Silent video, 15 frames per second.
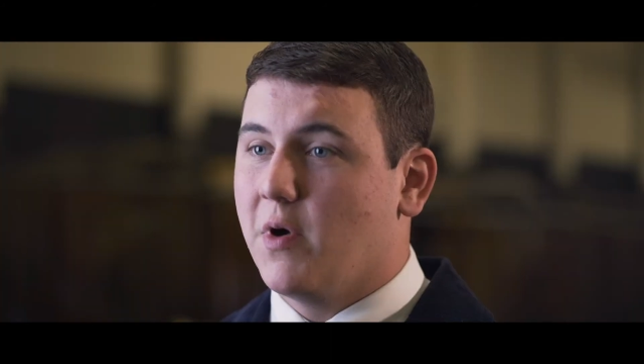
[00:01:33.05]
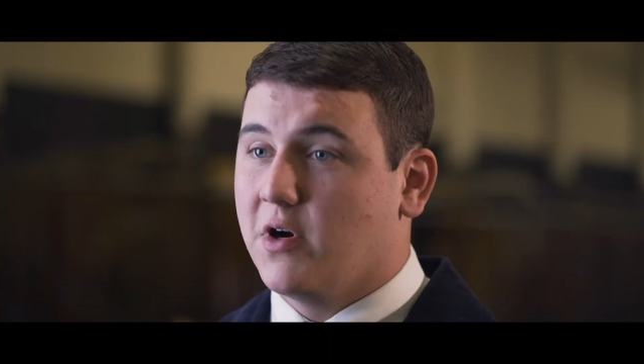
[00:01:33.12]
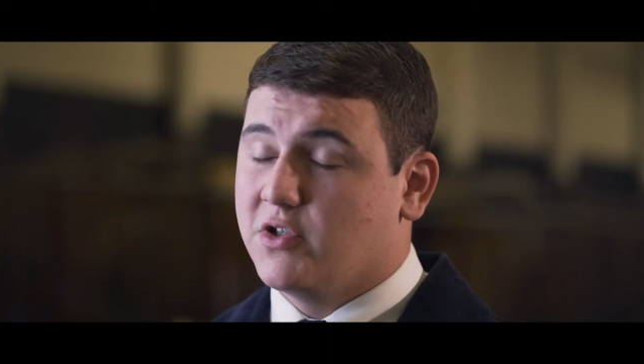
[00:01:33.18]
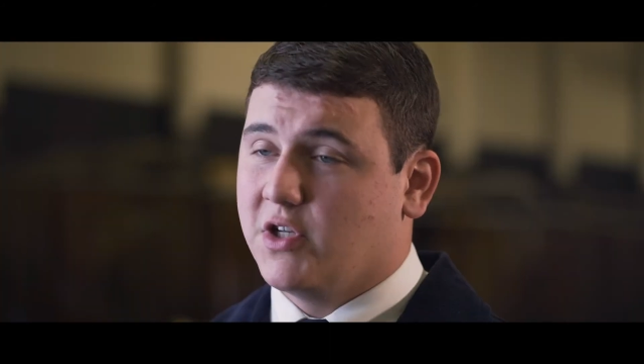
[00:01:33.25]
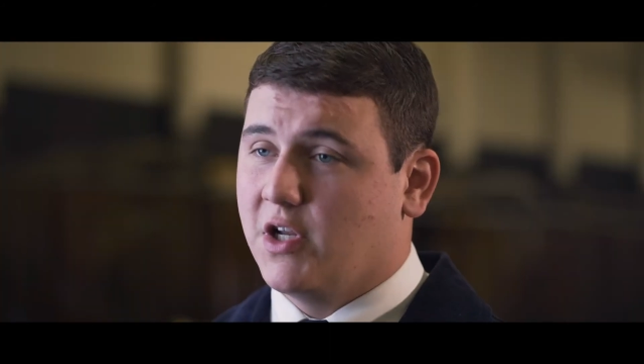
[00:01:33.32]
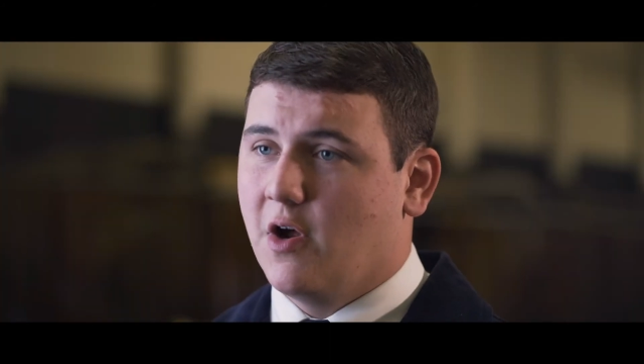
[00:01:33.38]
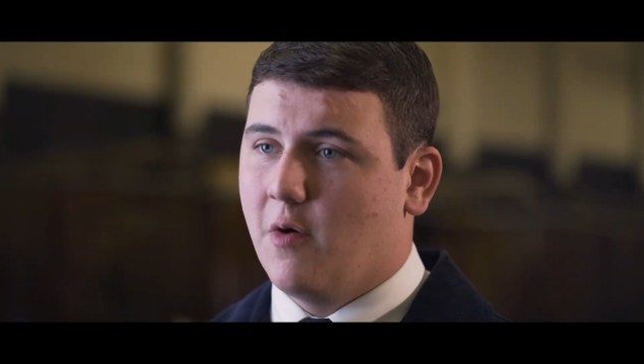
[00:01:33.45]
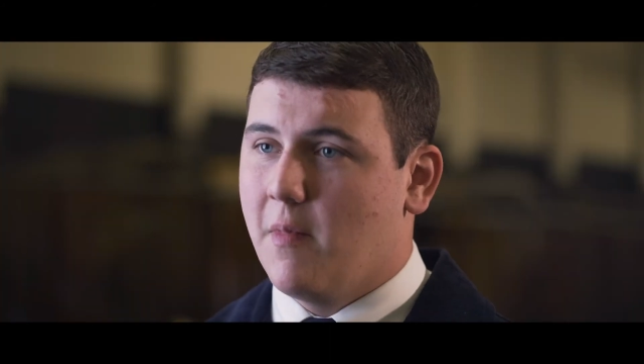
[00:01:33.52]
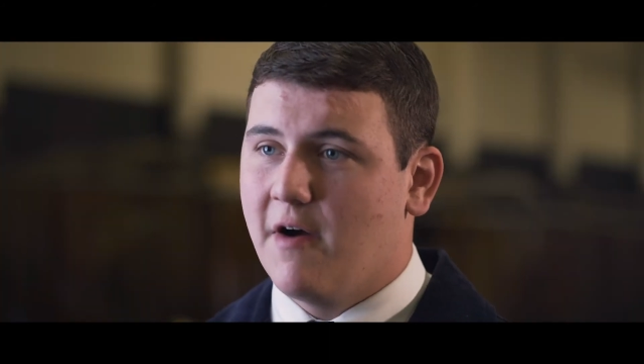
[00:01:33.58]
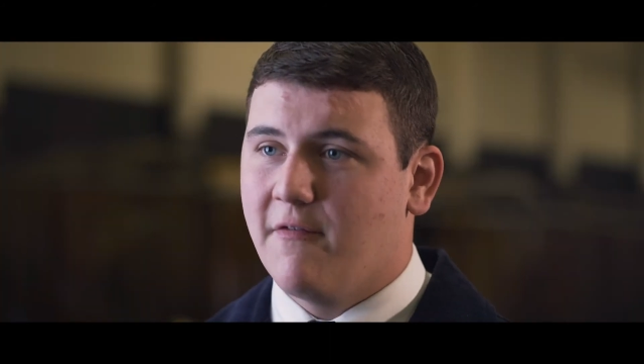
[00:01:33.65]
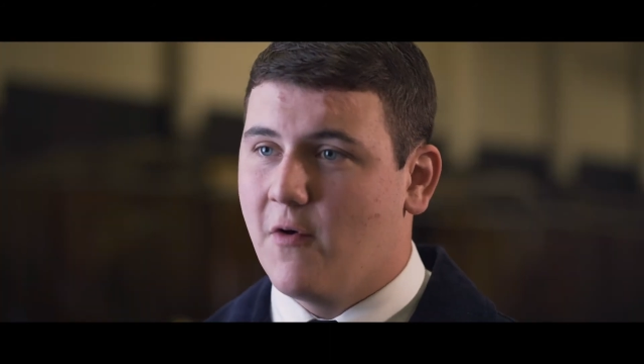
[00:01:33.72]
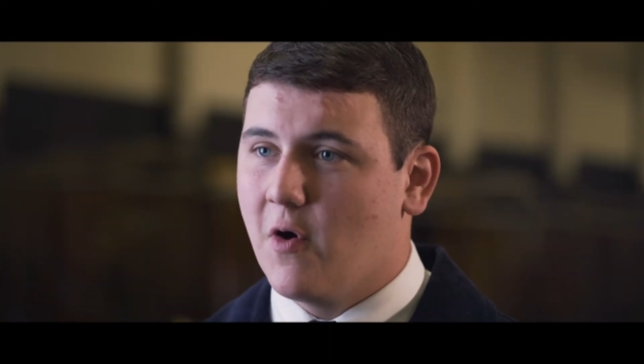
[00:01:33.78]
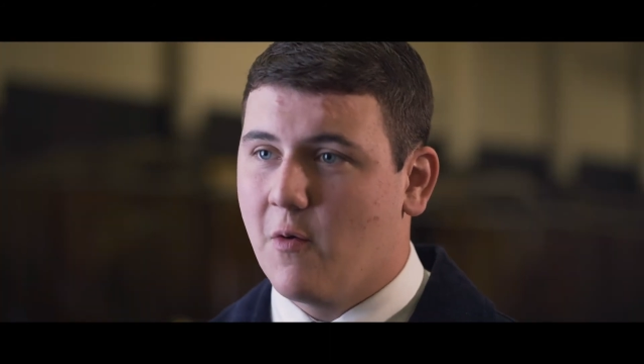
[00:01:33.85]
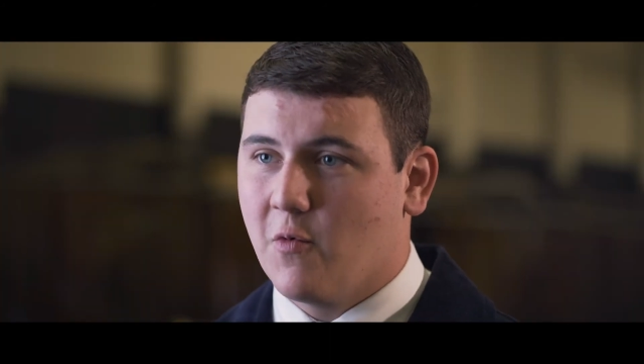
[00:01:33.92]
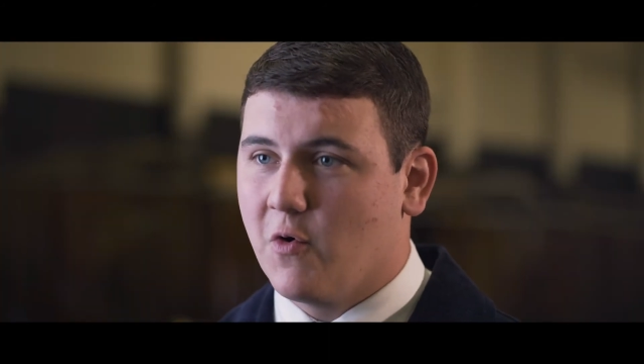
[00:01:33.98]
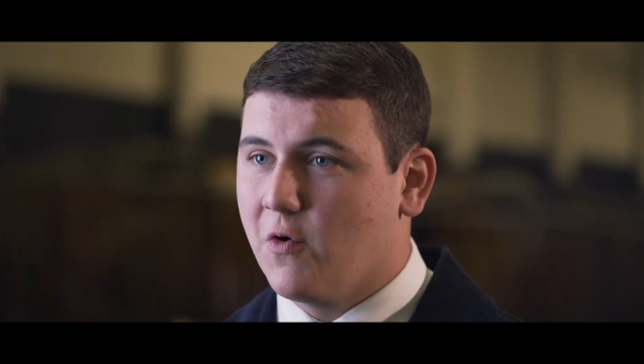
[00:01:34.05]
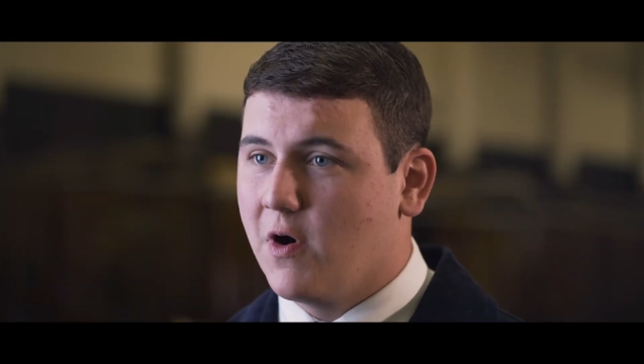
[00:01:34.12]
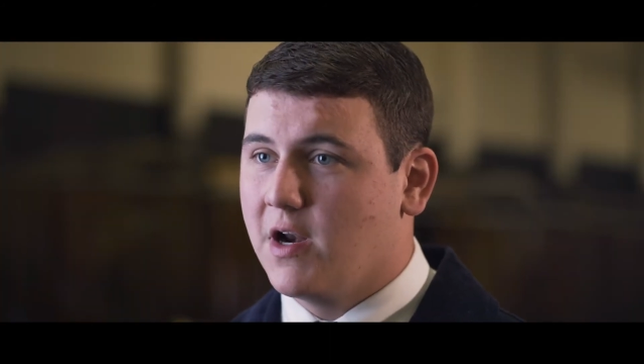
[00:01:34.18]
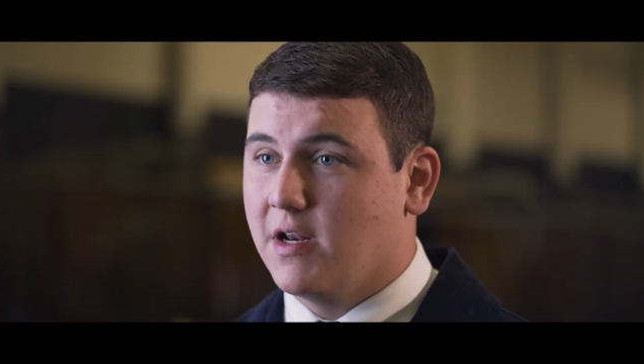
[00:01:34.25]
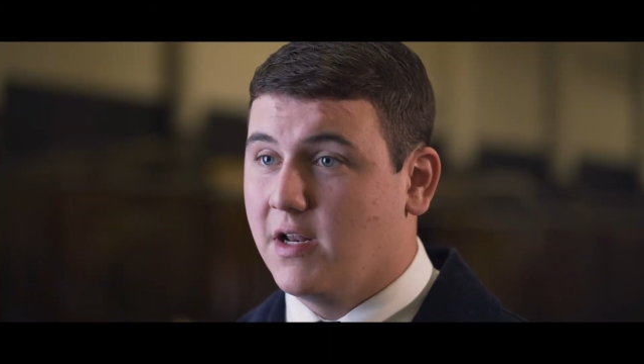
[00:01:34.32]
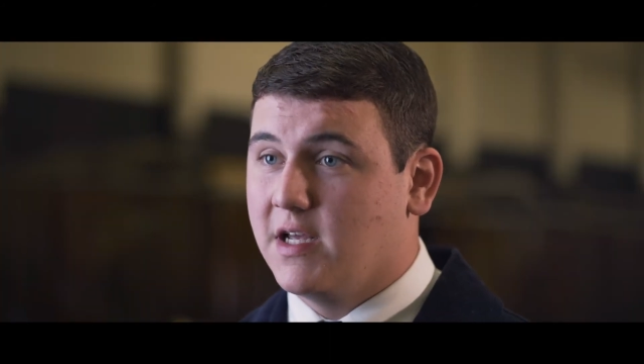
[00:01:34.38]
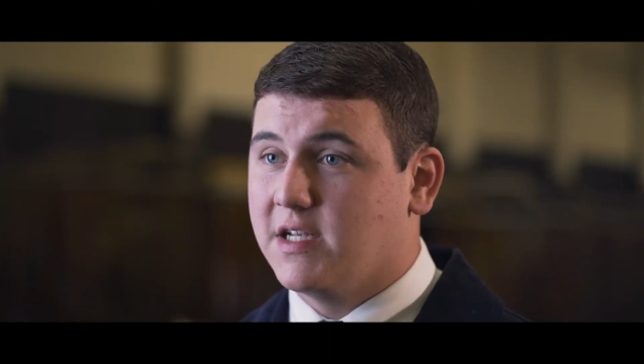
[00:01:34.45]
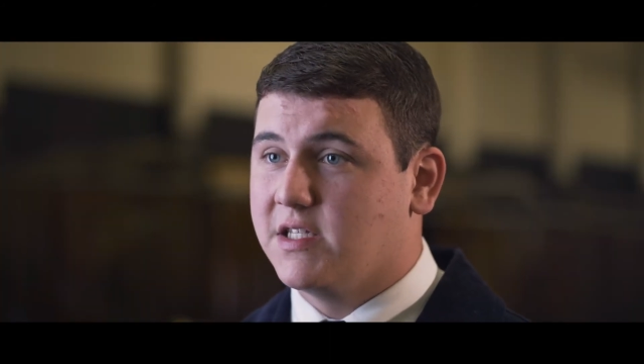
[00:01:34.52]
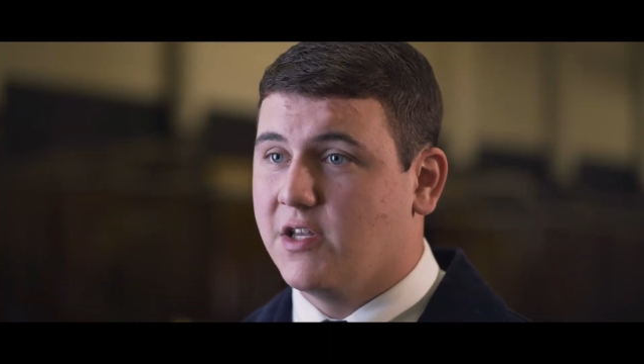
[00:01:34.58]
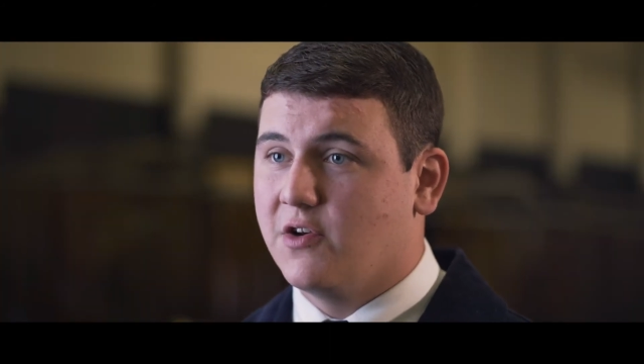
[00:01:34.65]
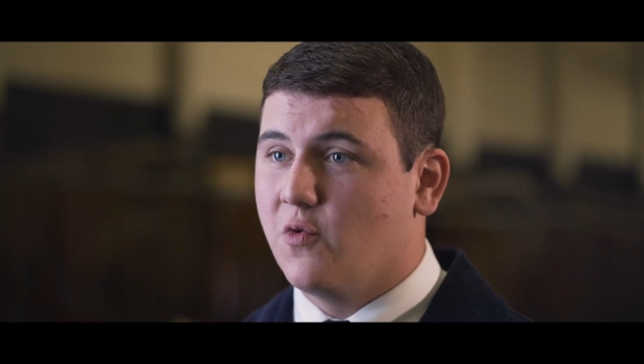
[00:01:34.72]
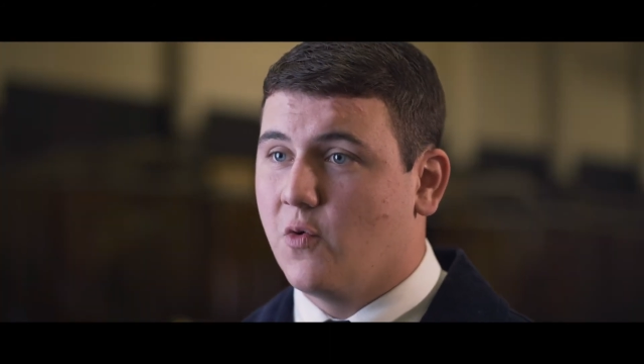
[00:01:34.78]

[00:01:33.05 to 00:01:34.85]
personally on my farm, we're running less than